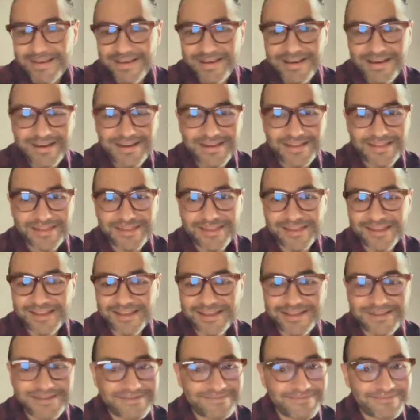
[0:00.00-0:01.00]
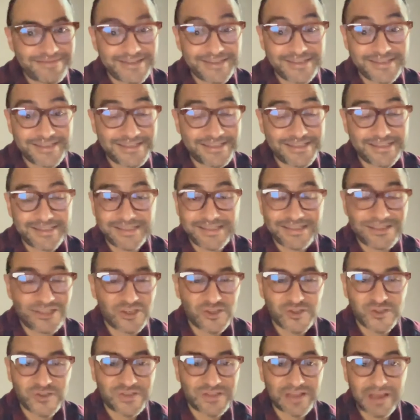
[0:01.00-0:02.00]
I think this is
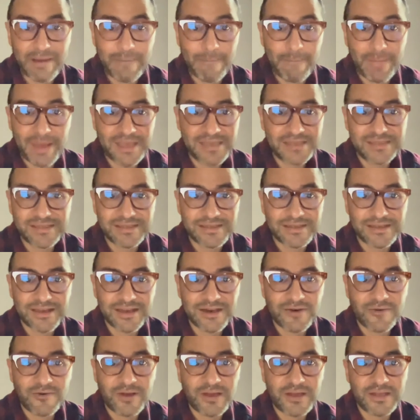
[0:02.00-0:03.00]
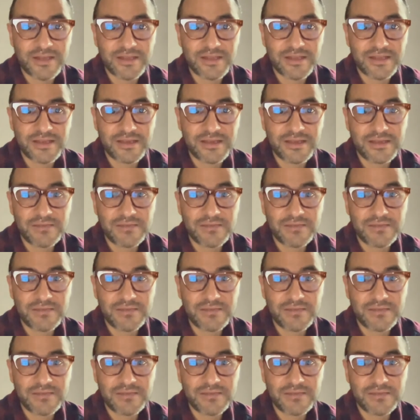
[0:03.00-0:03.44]
just amazing. How can they